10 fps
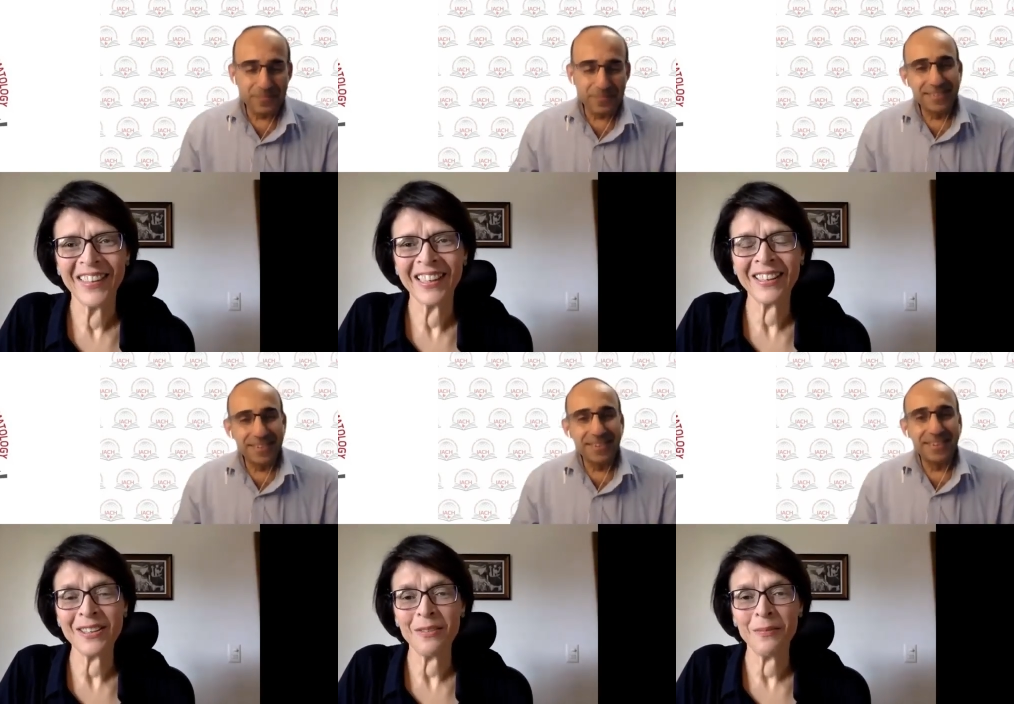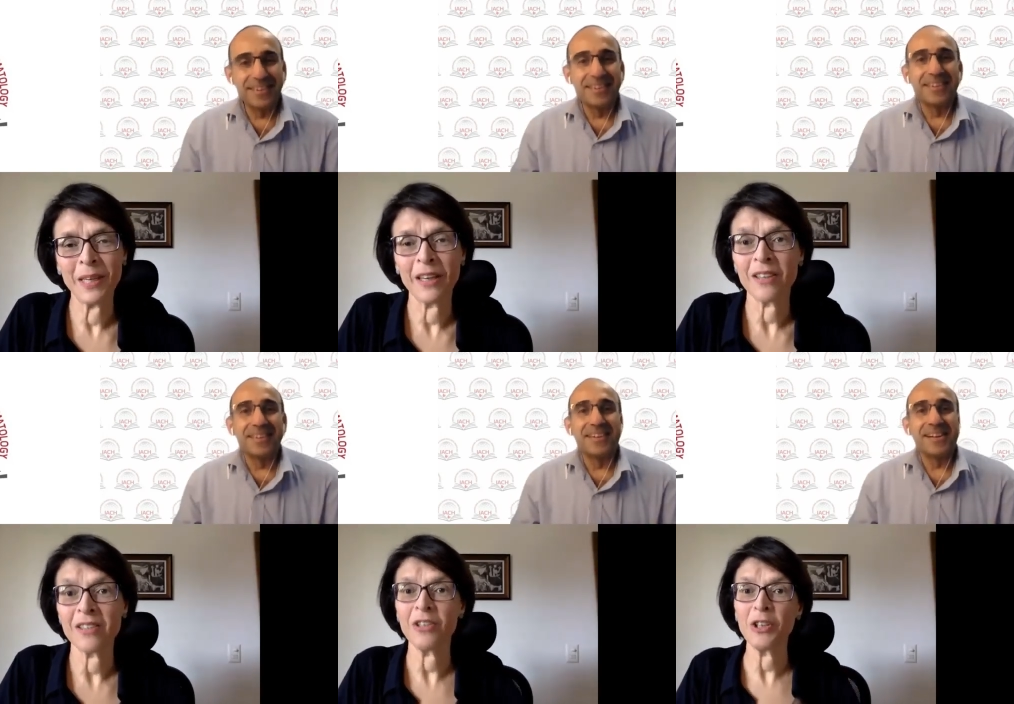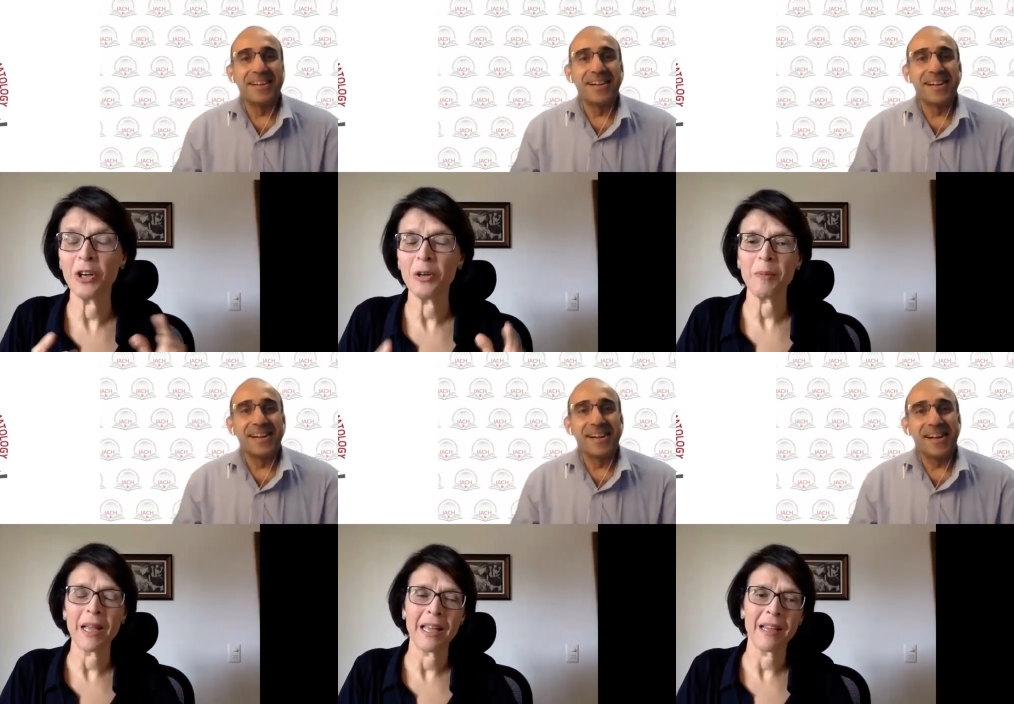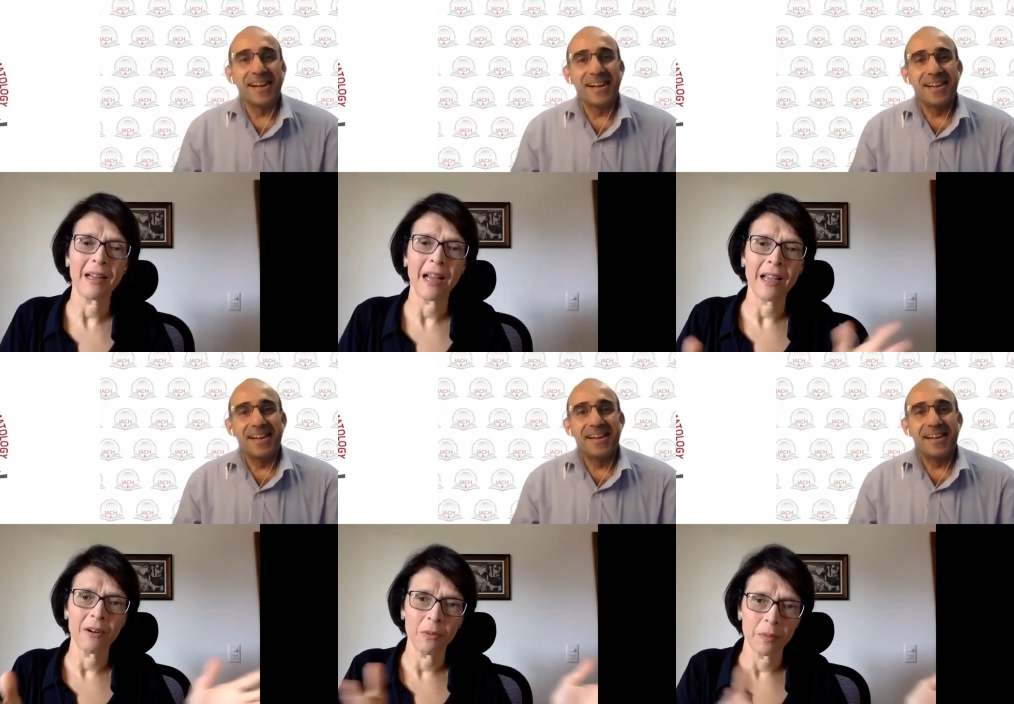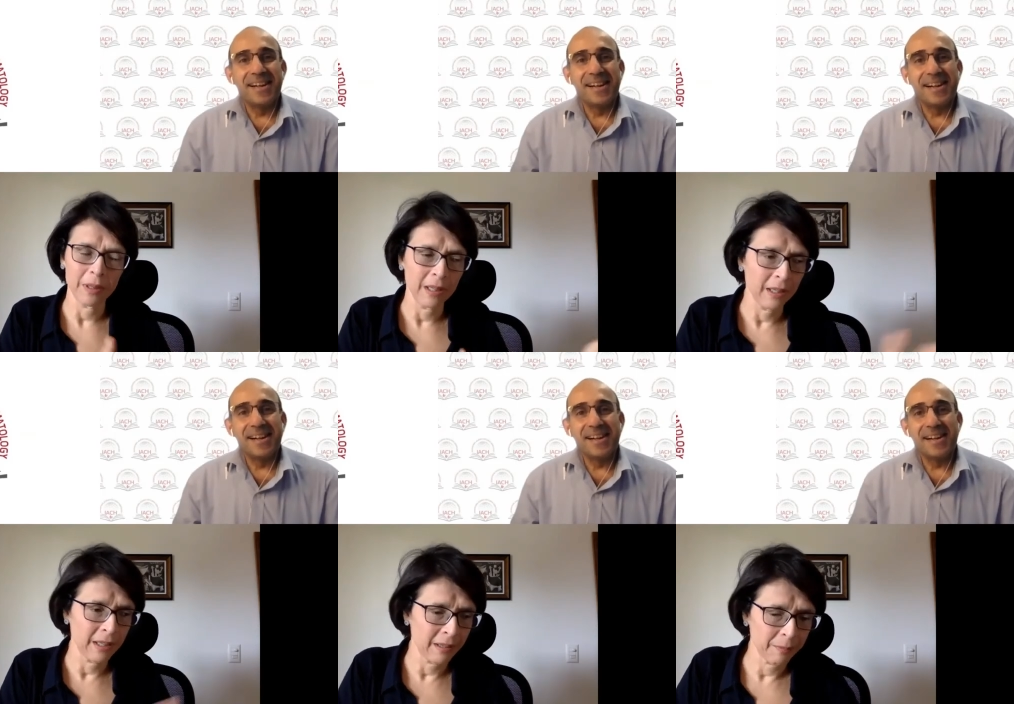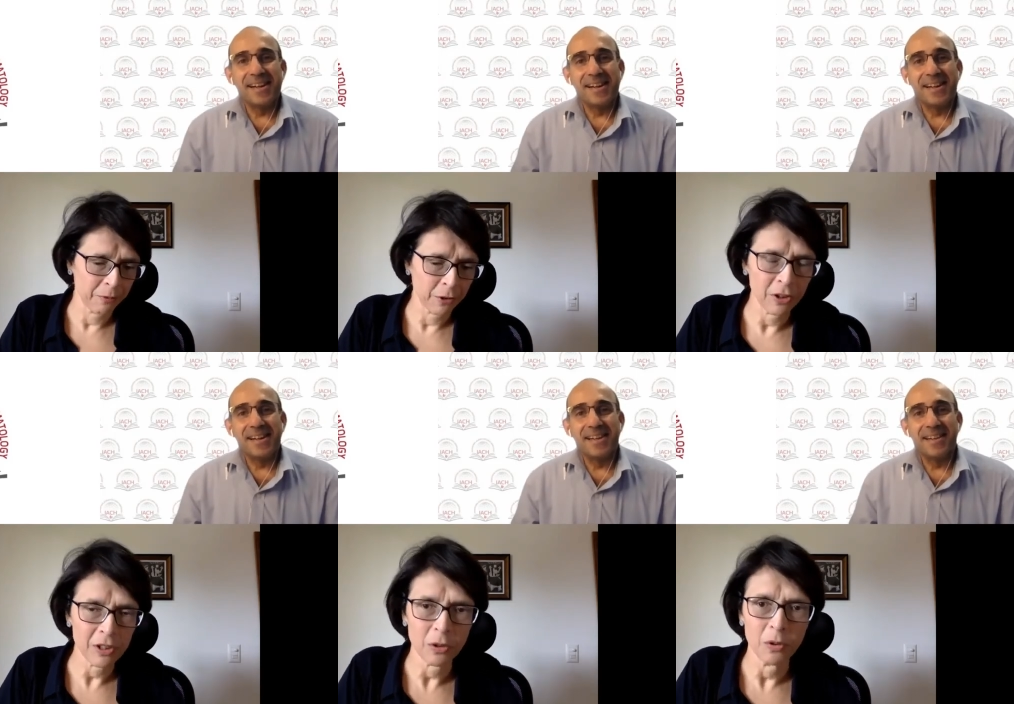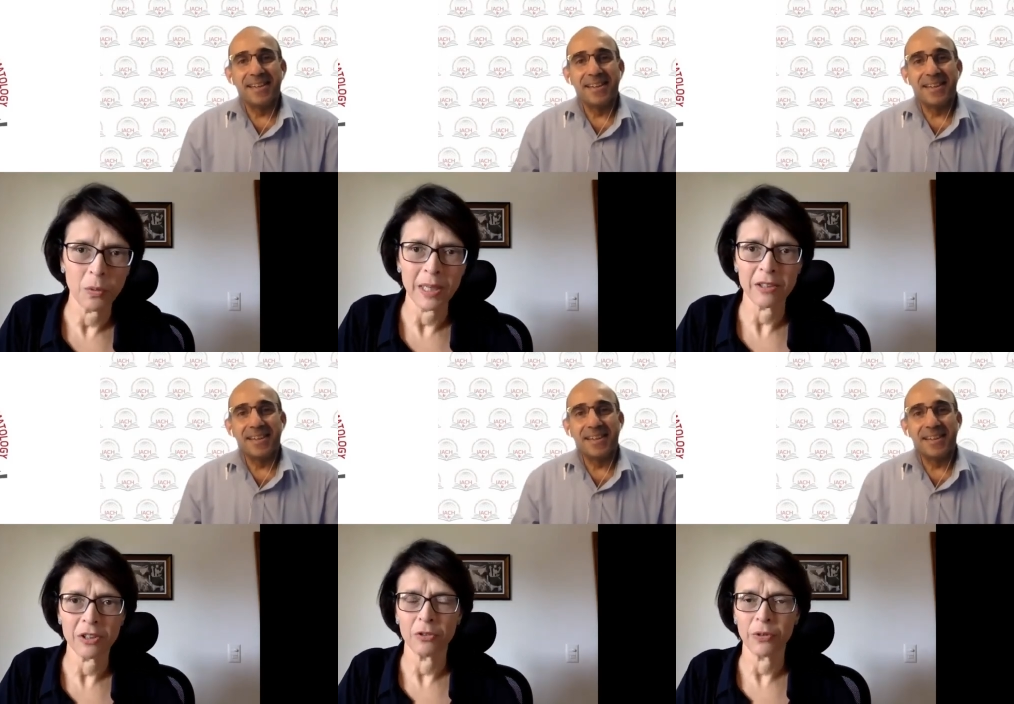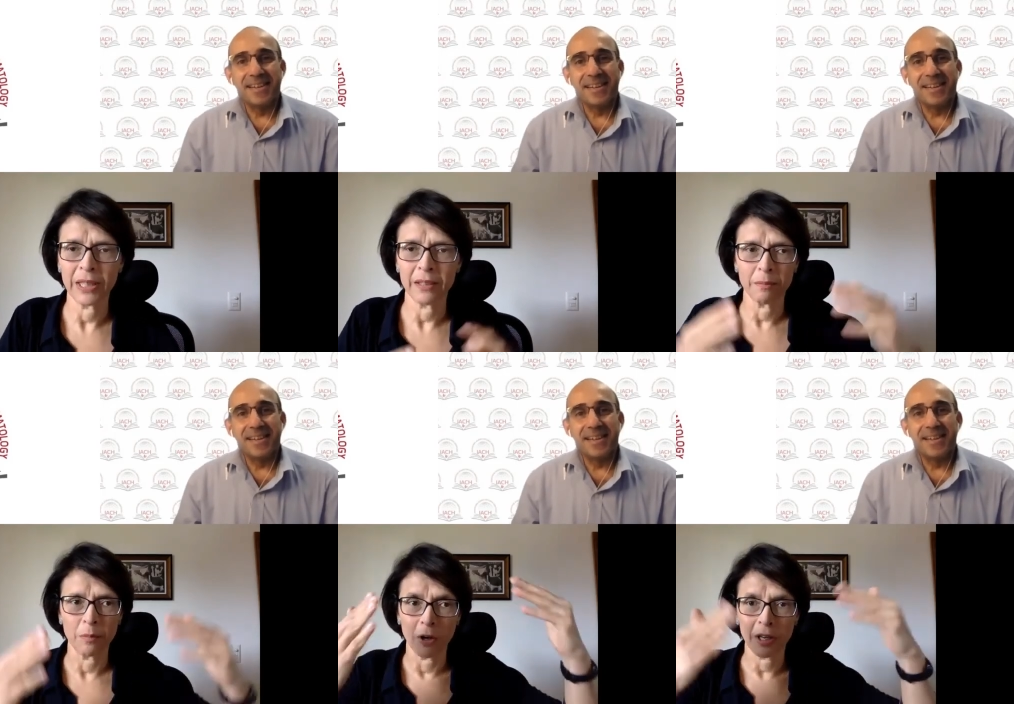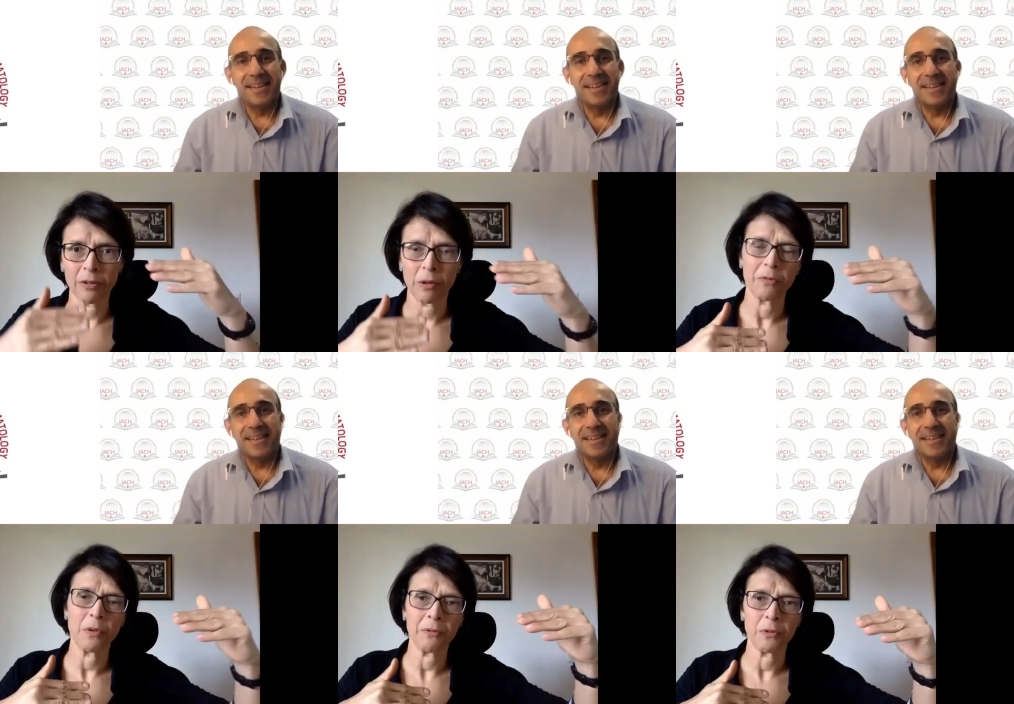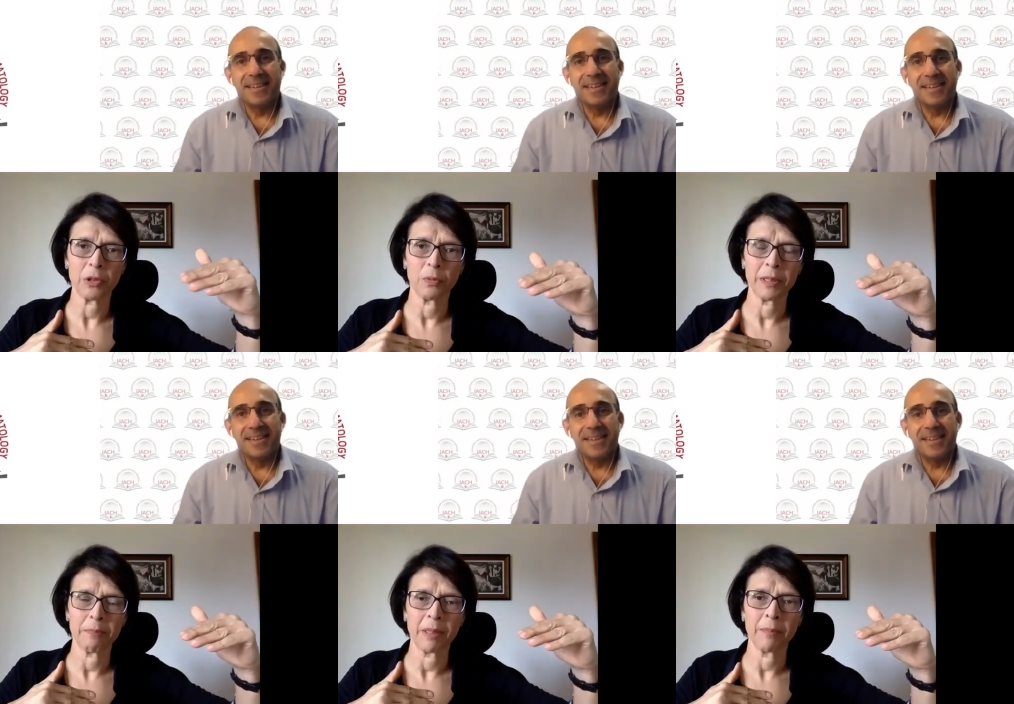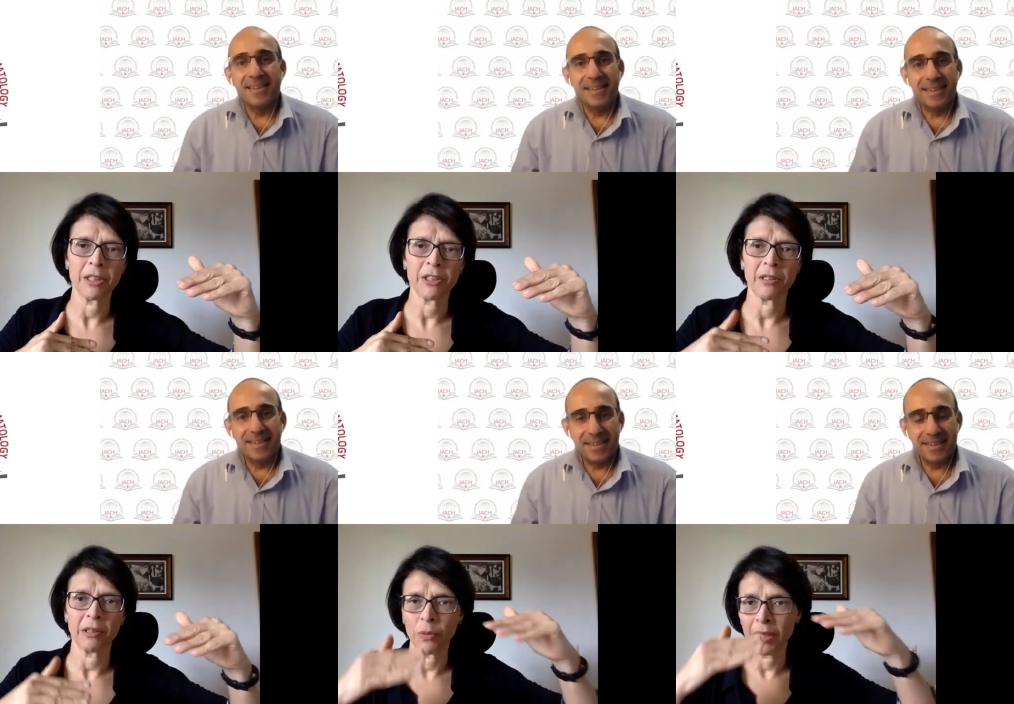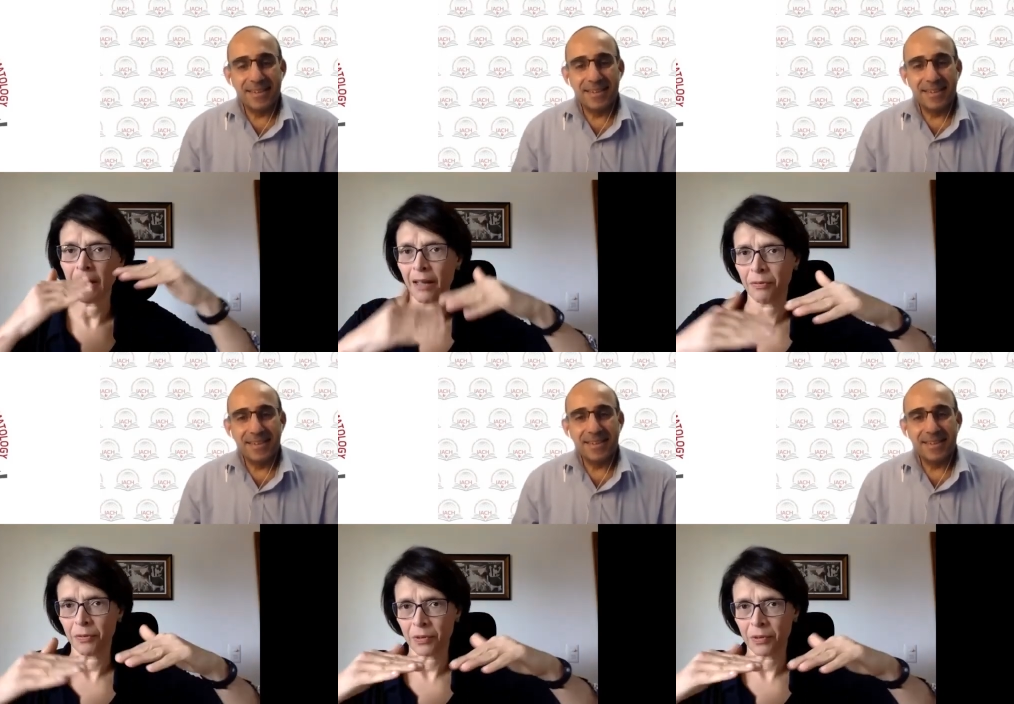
Speaker 1: because because you know, uh, I, for those who want to read more of, of what we publish, we have